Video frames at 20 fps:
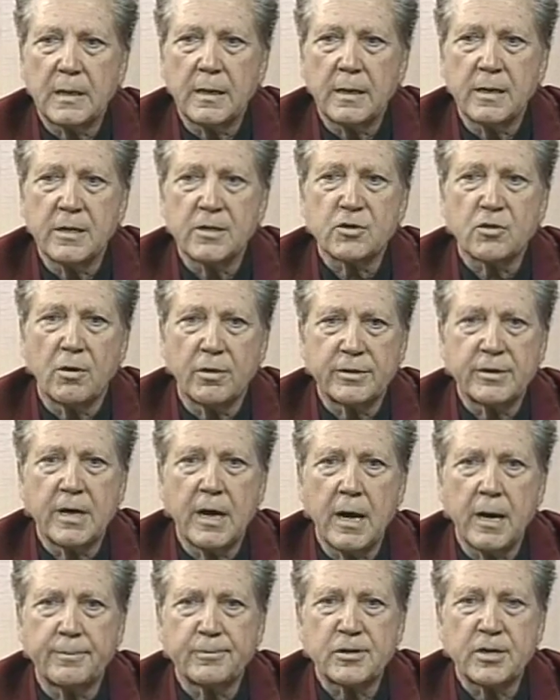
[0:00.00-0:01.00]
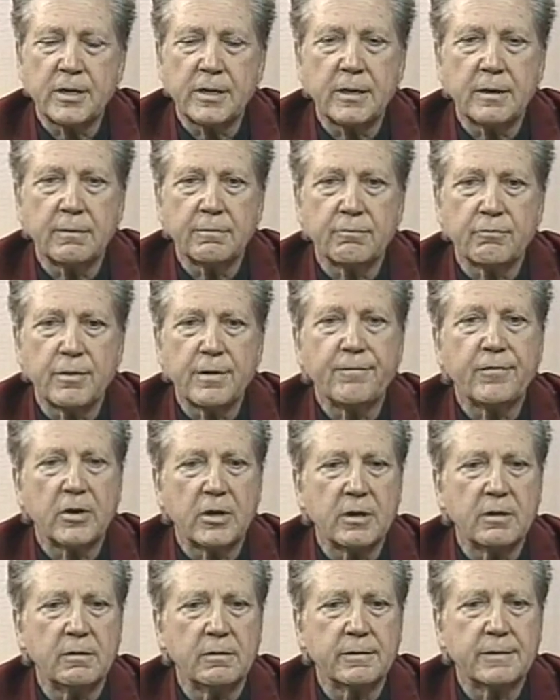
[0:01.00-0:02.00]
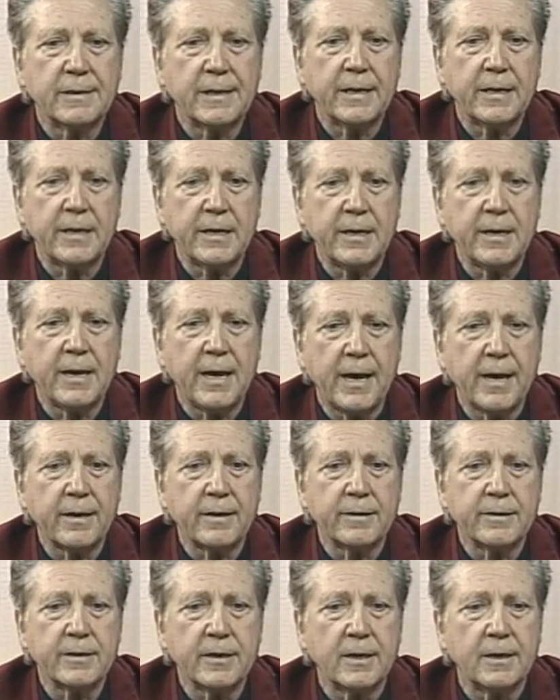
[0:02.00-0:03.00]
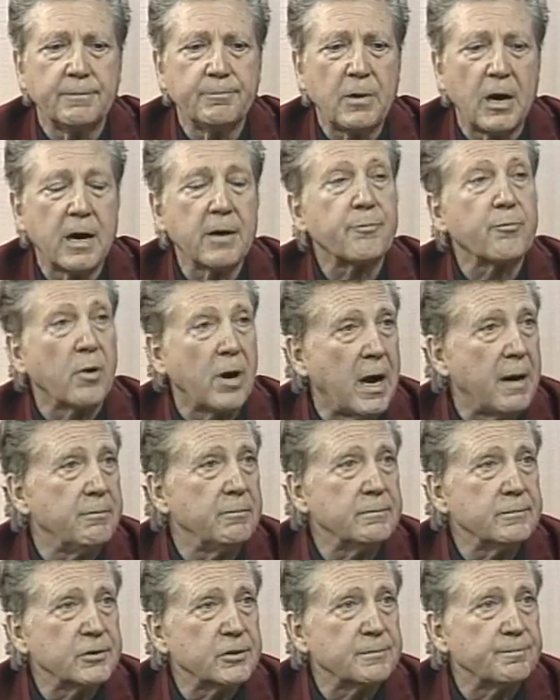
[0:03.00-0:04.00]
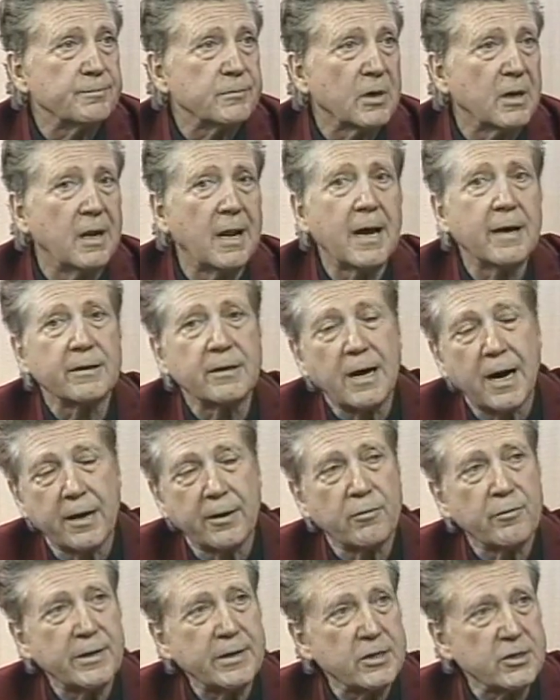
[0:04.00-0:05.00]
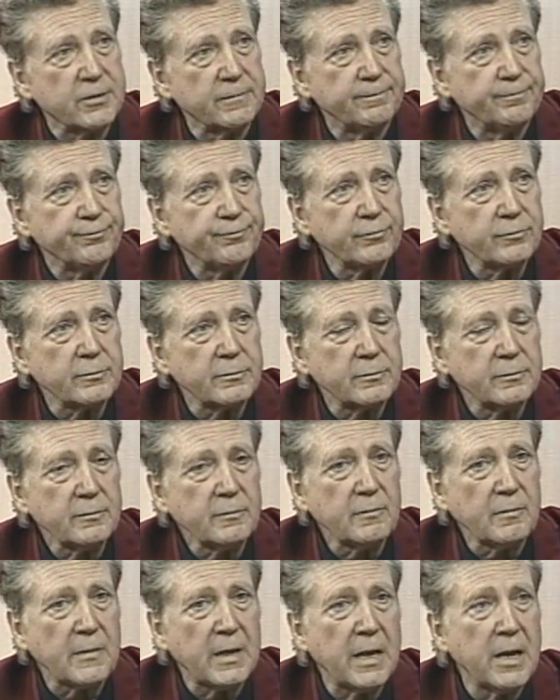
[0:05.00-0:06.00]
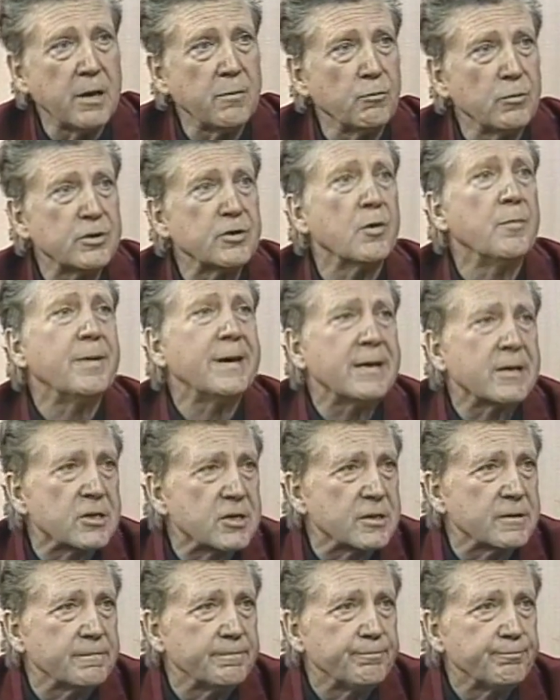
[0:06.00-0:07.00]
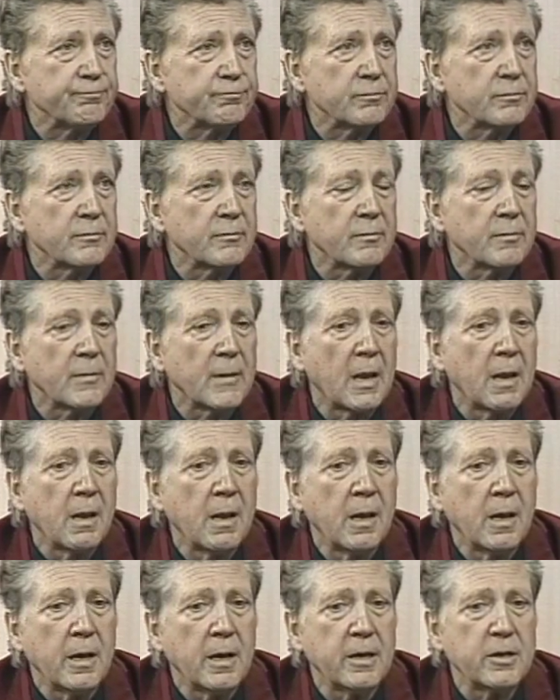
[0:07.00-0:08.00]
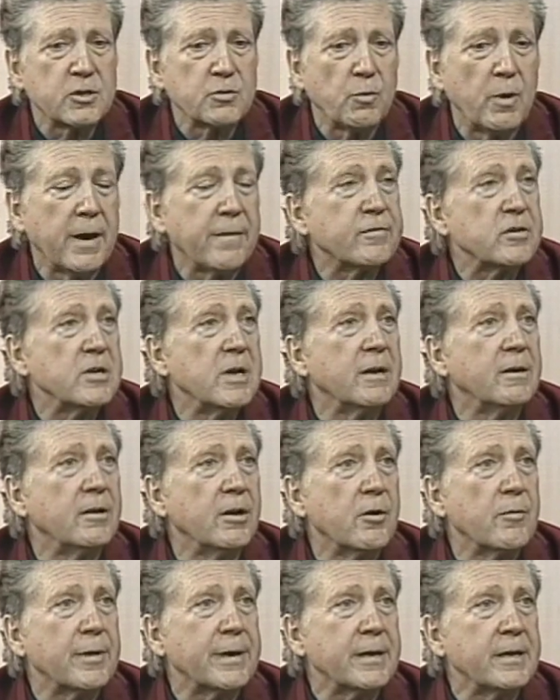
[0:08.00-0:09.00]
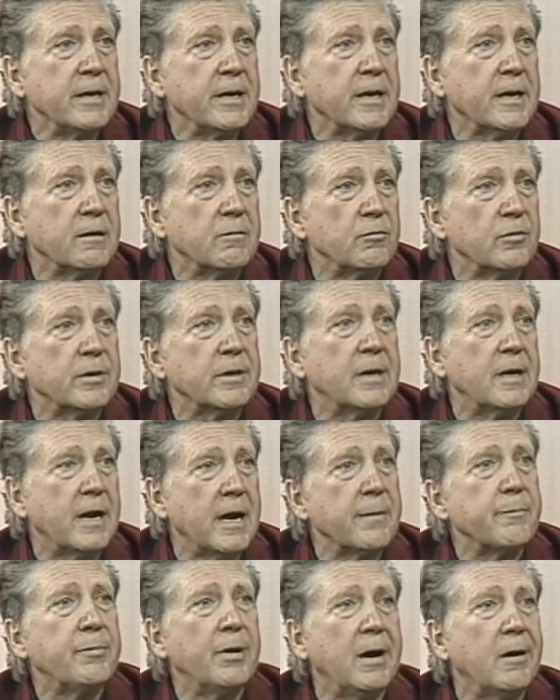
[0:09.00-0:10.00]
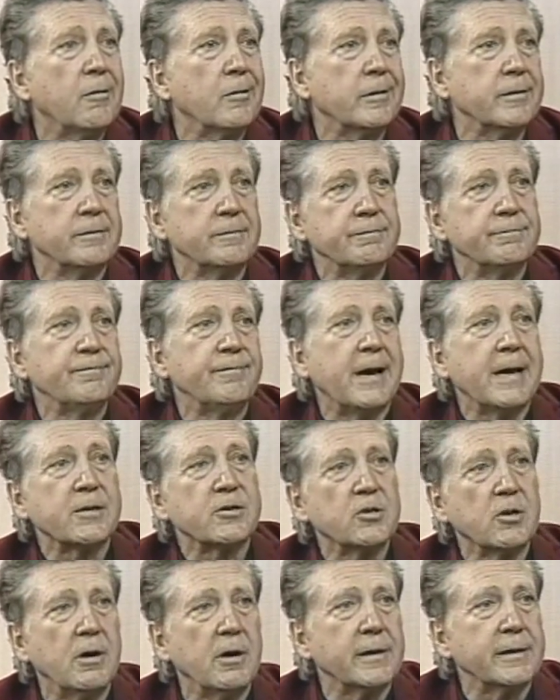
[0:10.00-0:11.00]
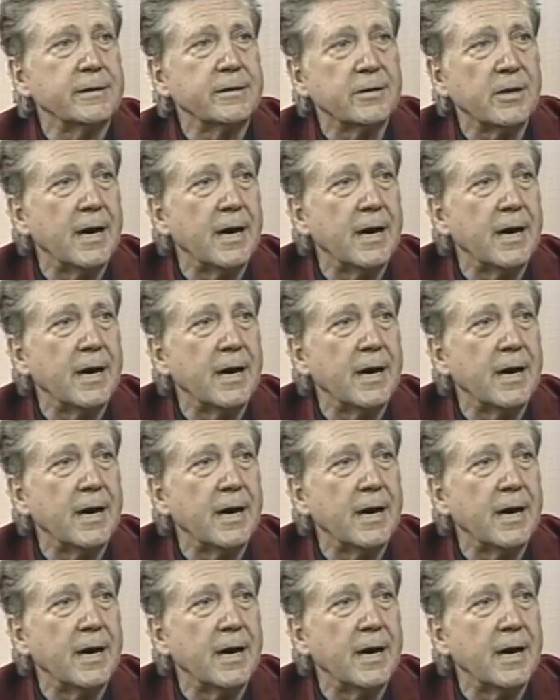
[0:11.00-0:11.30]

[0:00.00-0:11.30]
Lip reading: His autopsy revealed that he had heart problems, clogged arteries, and was obese. His wife's on Larry King with a high-powered, fast-talking